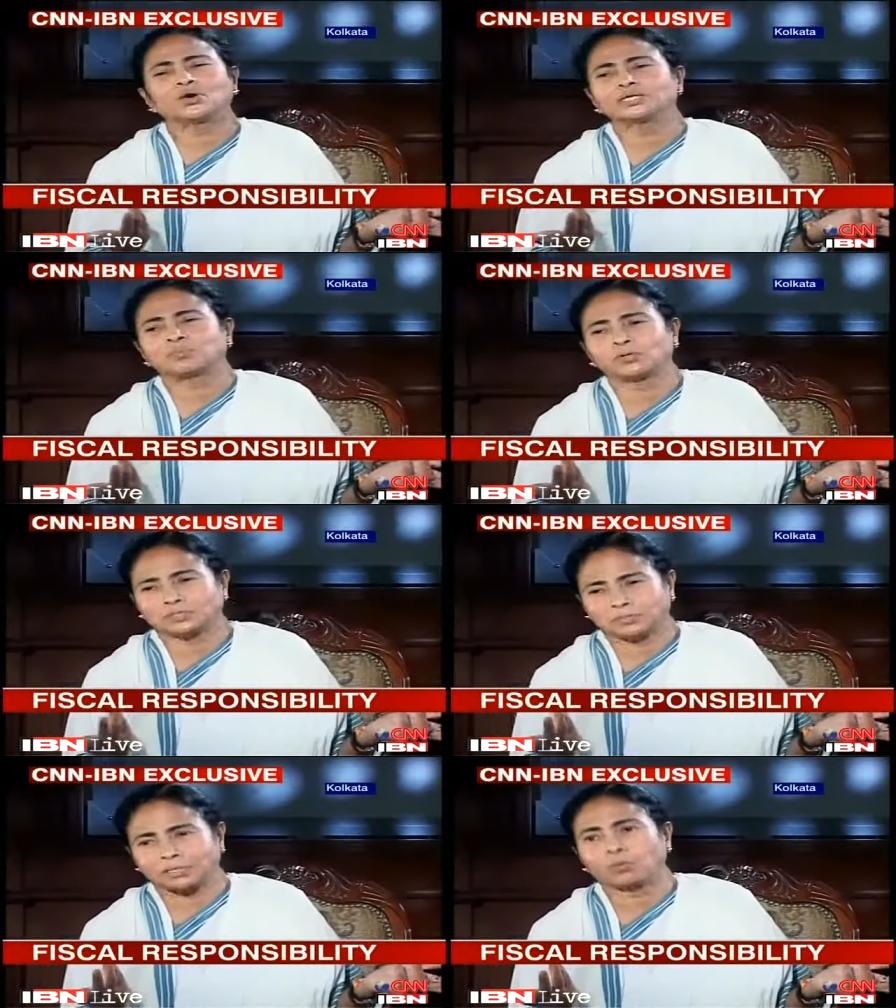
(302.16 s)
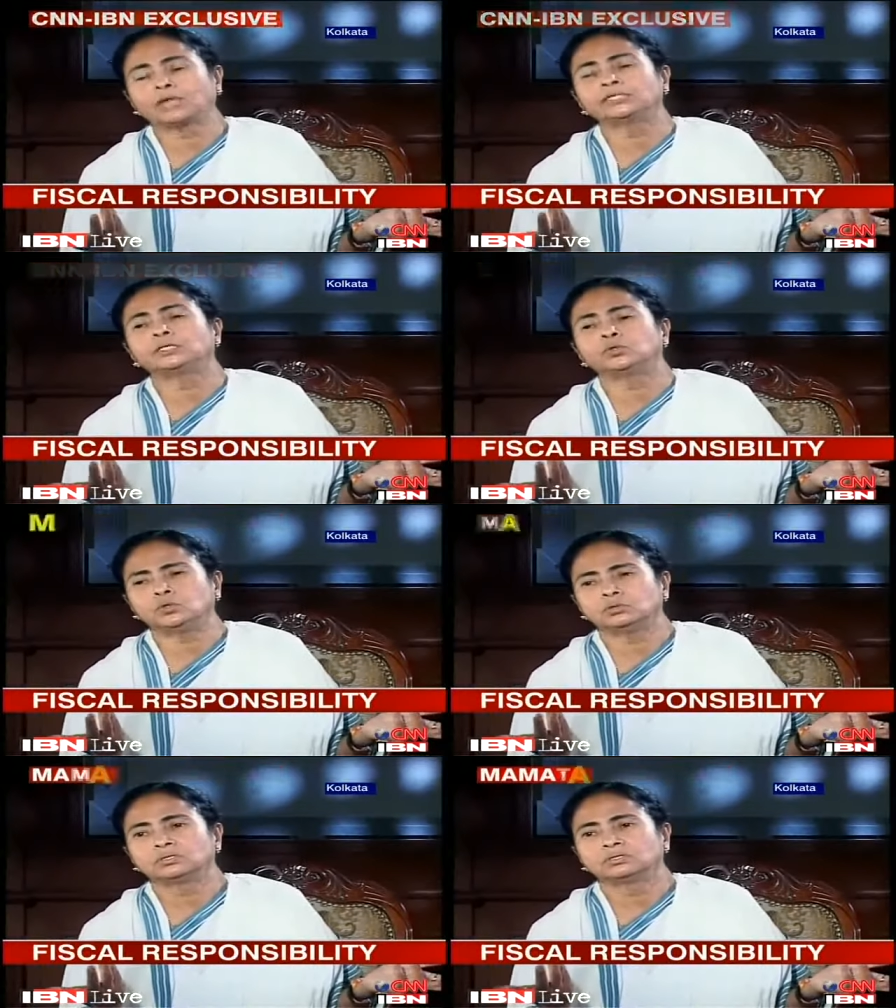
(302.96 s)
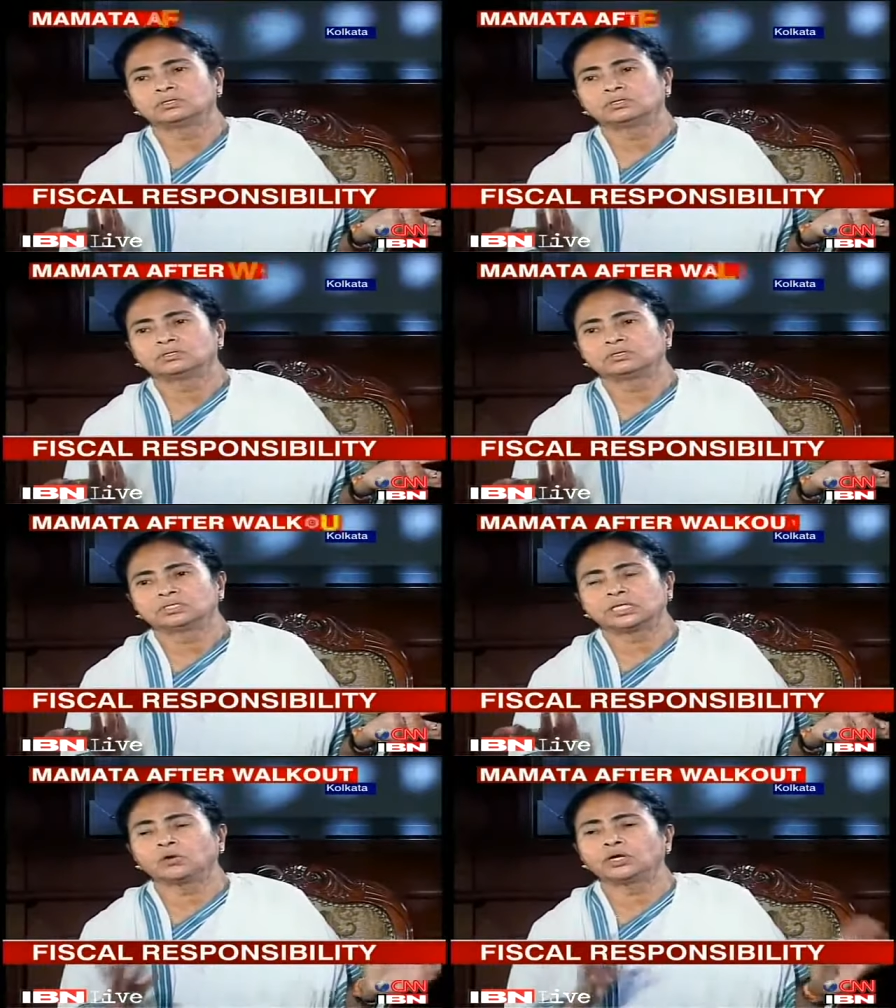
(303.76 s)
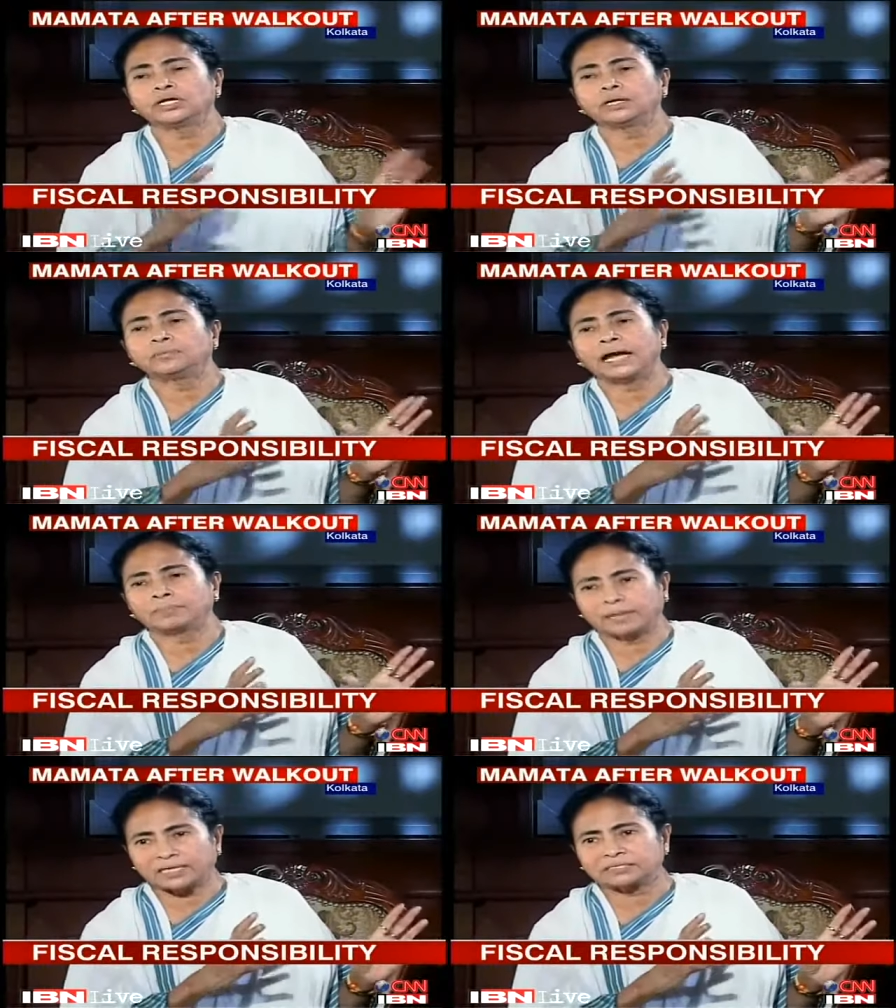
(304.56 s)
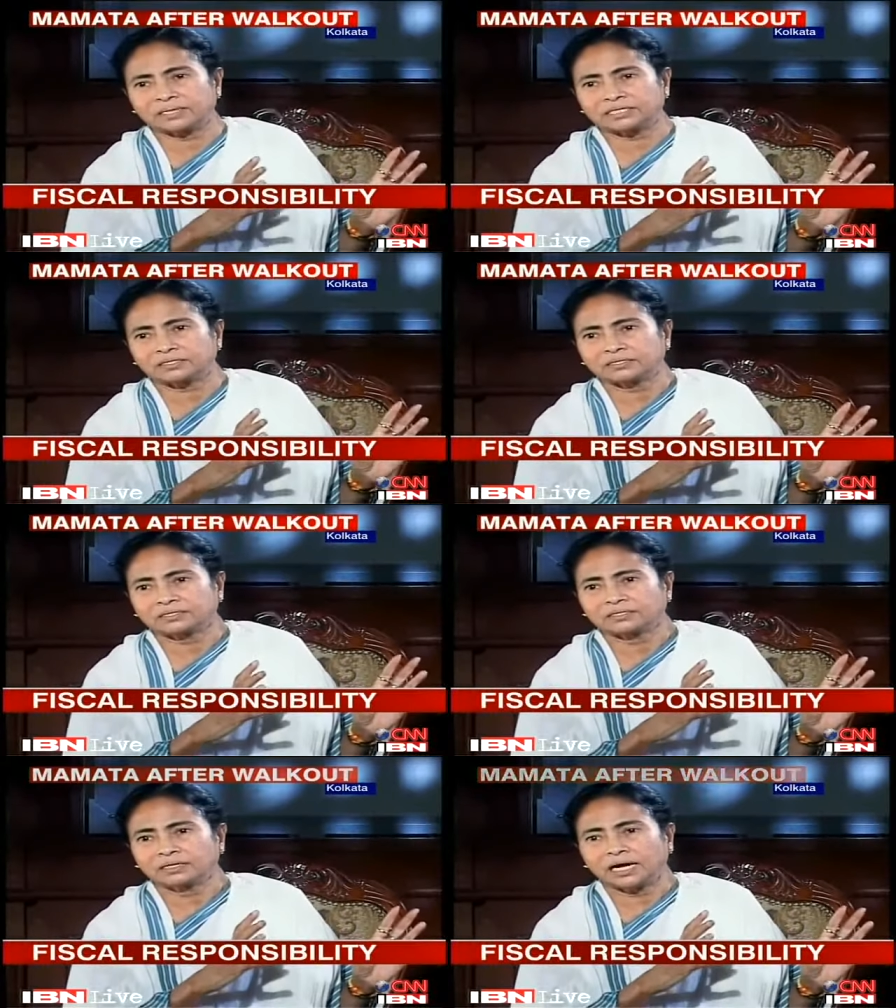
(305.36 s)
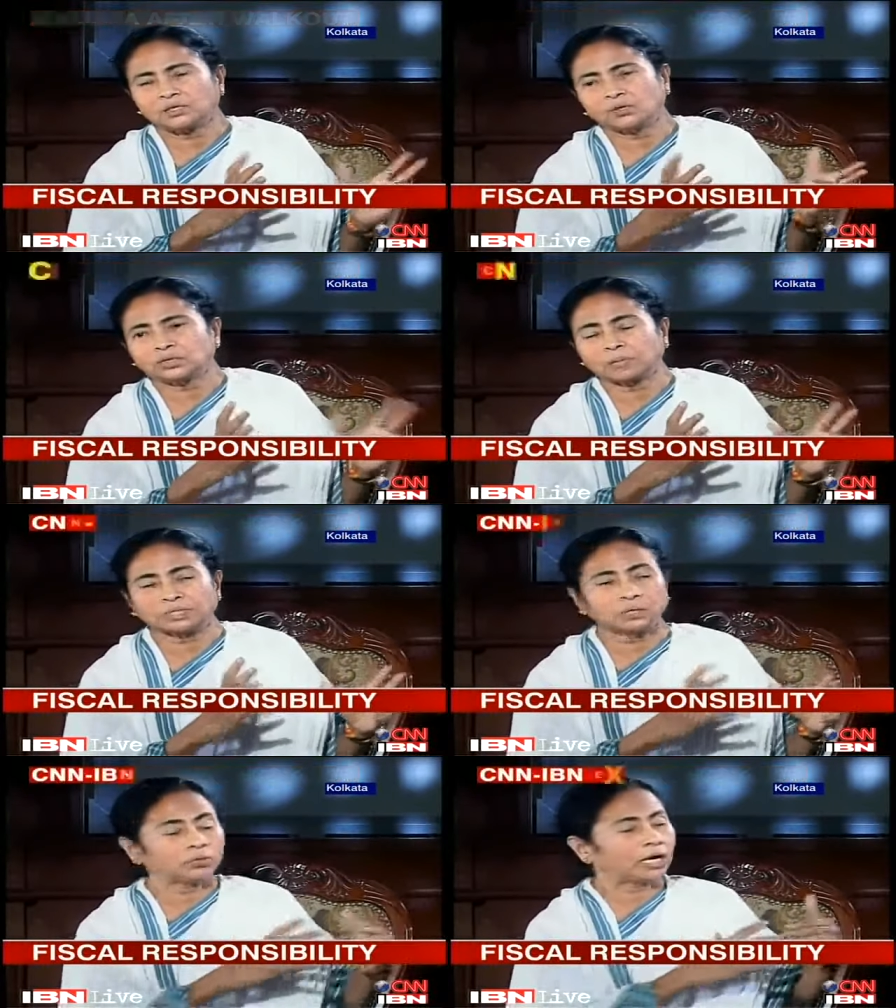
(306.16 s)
no responsibility. What they do? They only give the advertisement and do something.